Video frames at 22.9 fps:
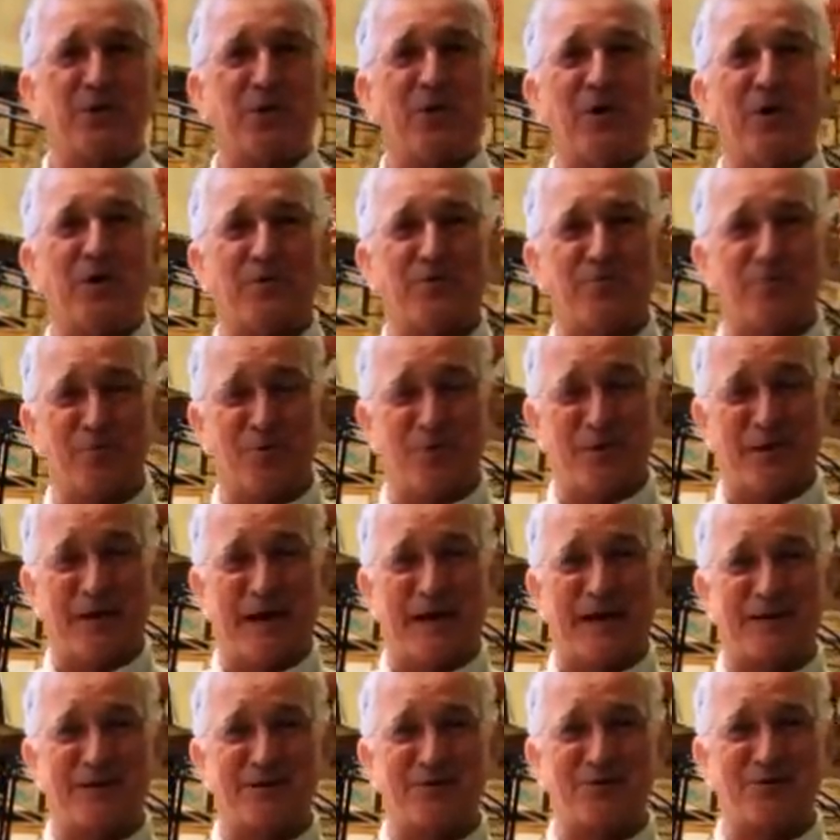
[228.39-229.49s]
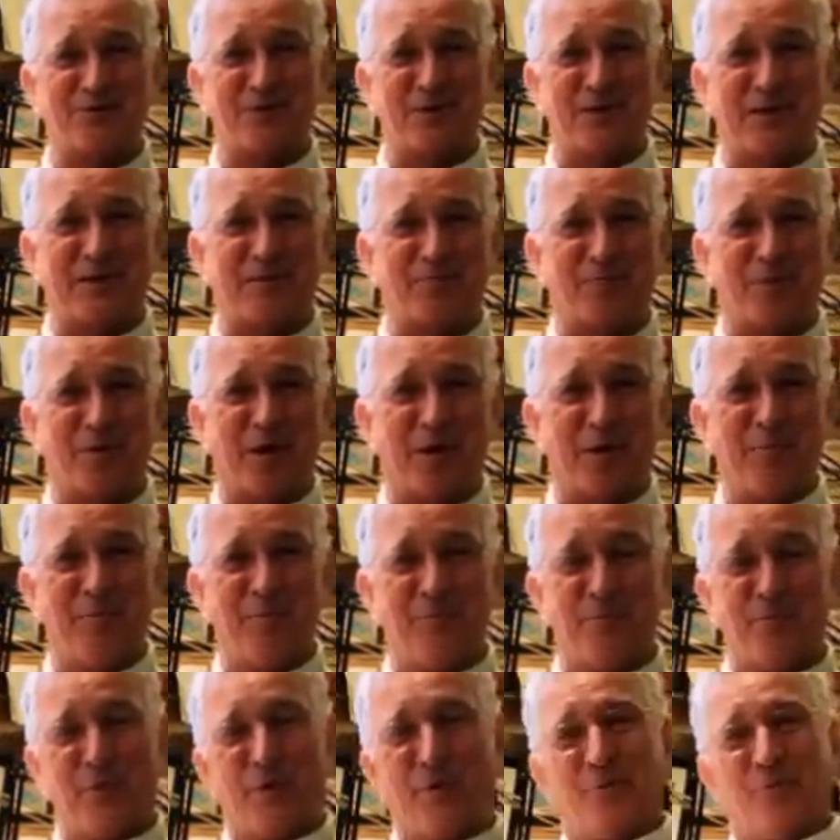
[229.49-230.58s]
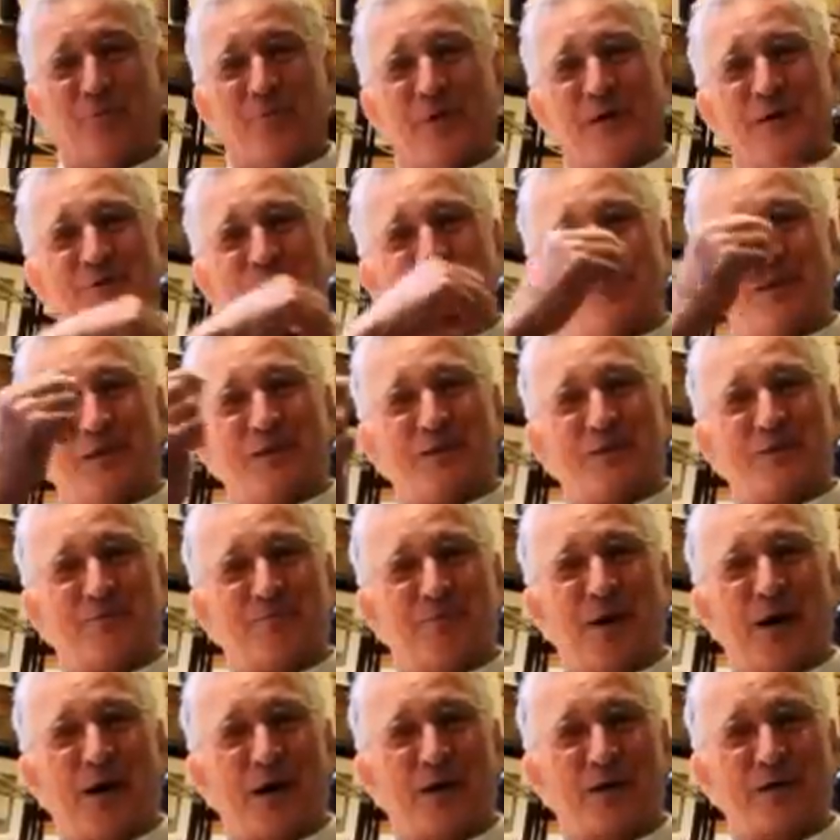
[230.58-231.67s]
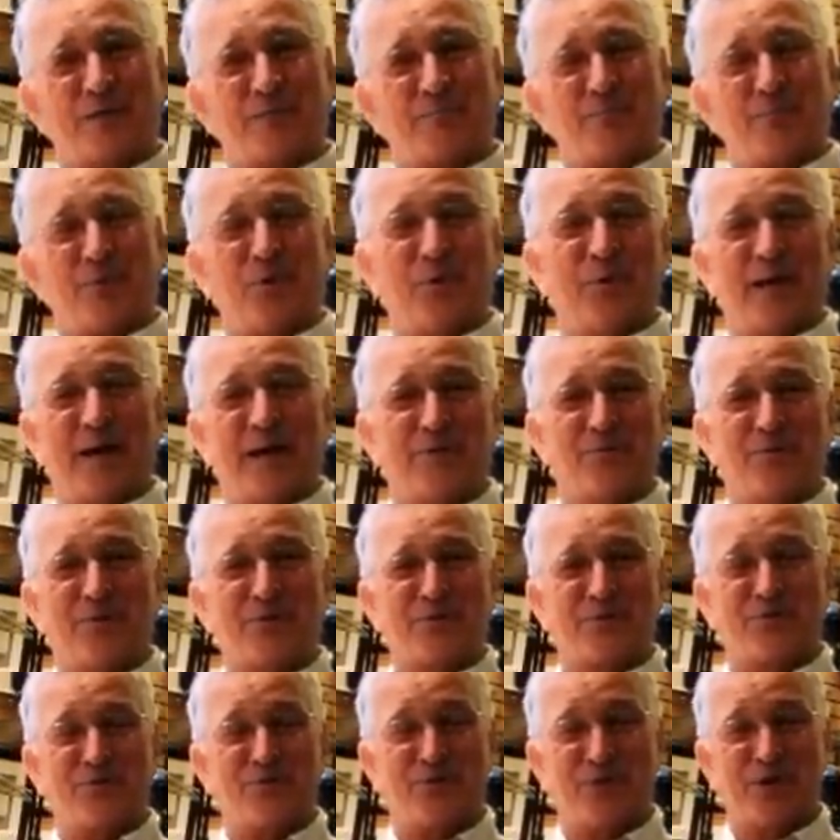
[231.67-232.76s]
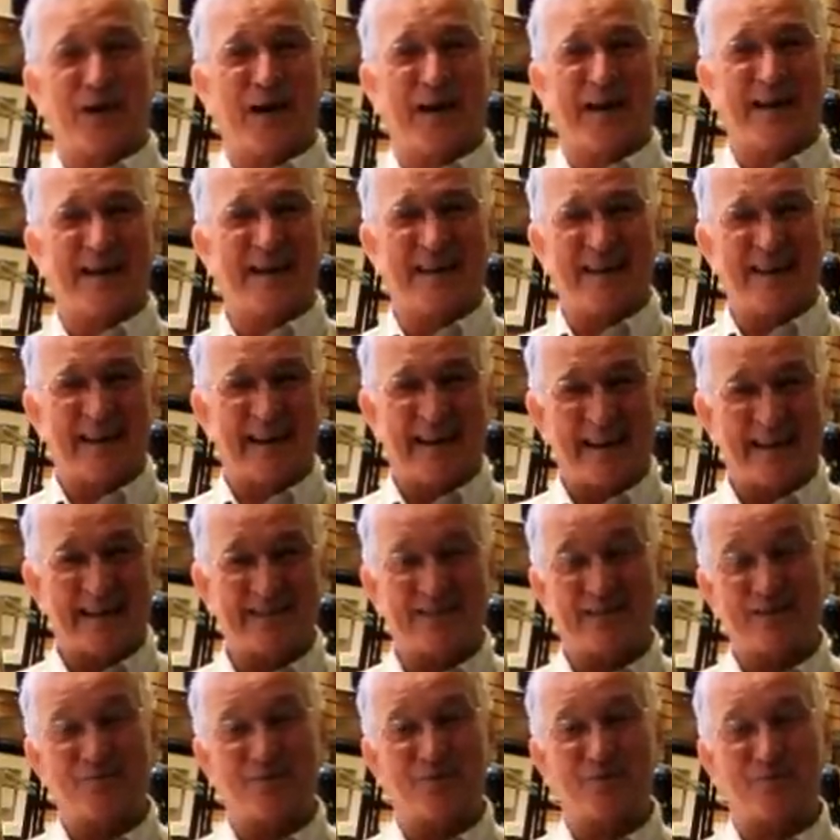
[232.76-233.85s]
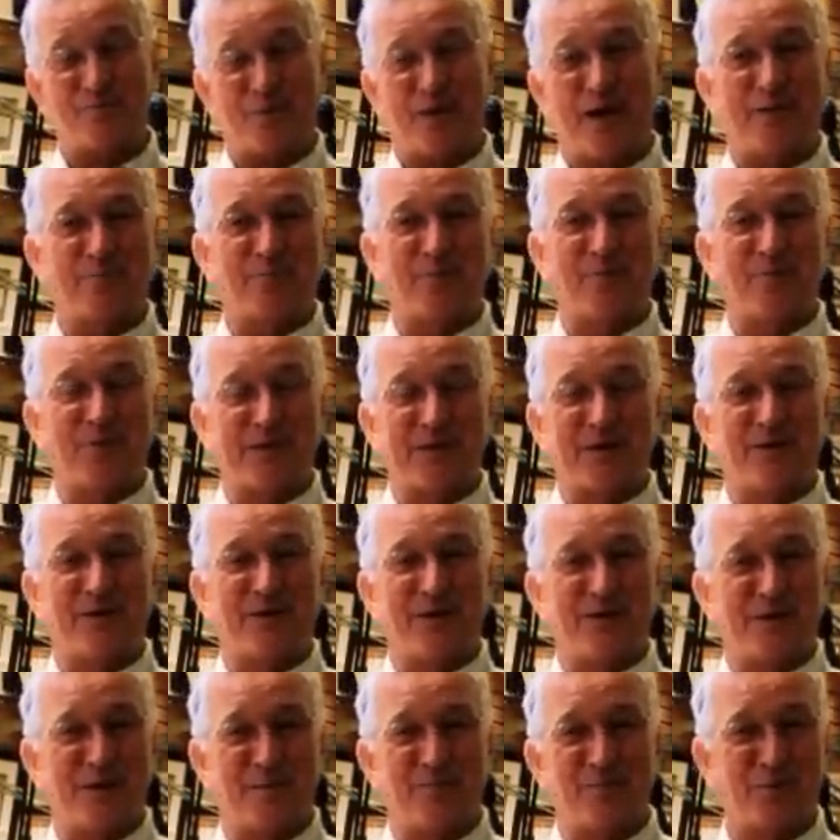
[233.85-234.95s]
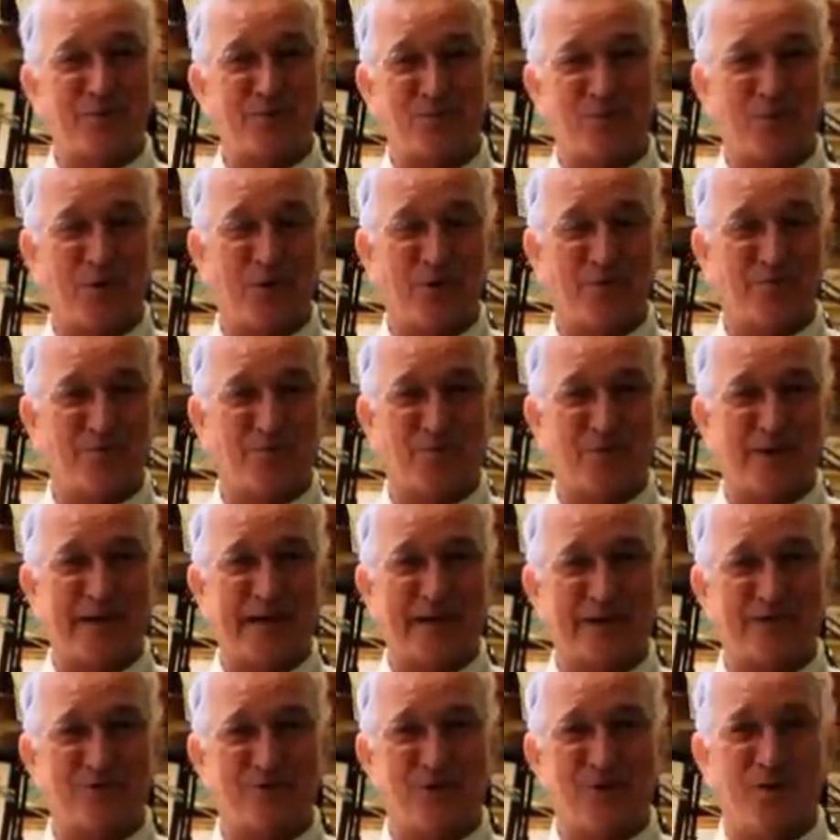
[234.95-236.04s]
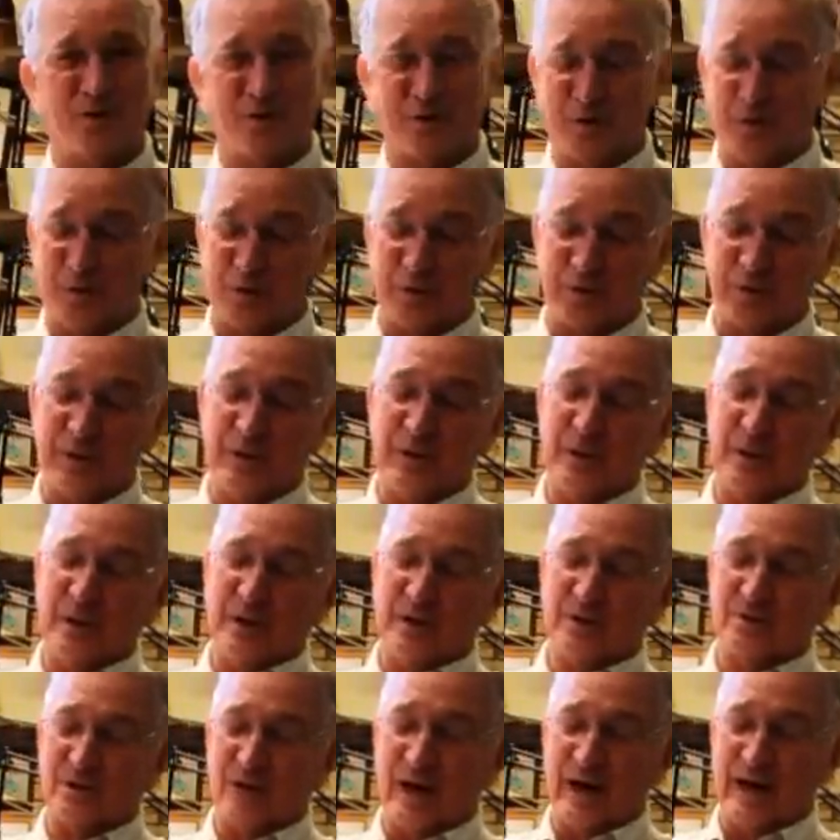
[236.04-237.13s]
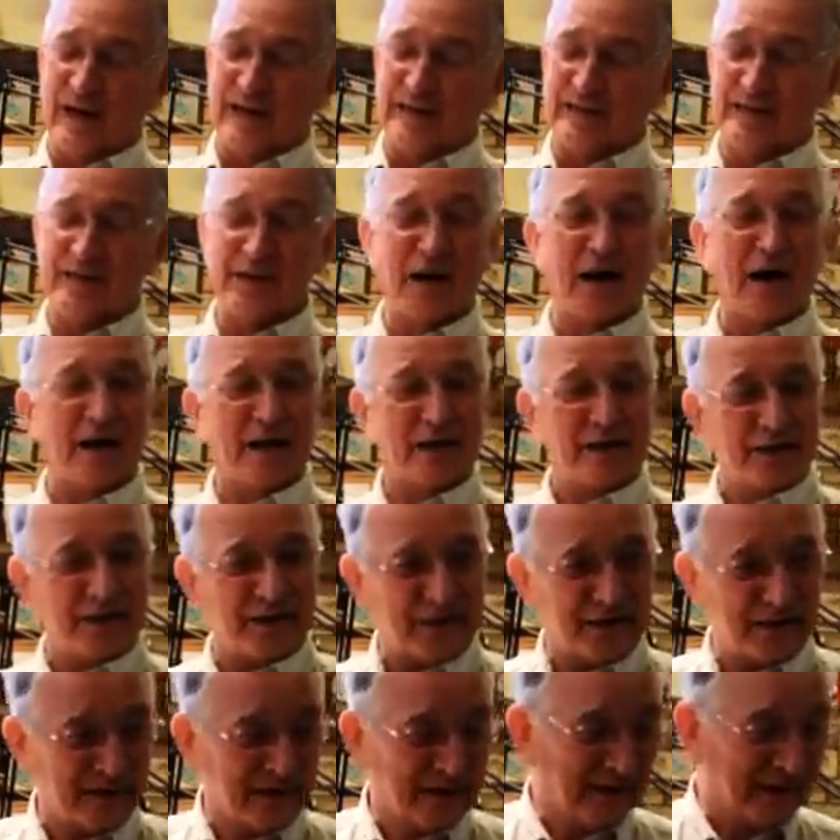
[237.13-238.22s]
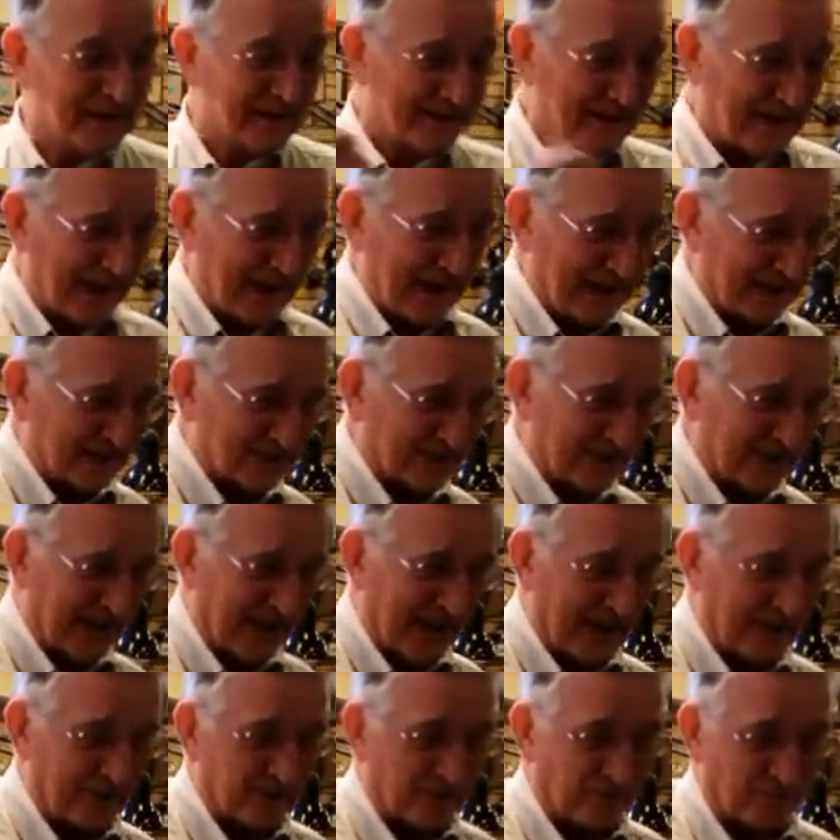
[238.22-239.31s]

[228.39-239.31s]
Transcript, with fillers: all, threw it out in Slate Run, reached in his pocket, pulled out this giant ant that was probably on a number 12 3X long hook, tied a knot in it, cast it out.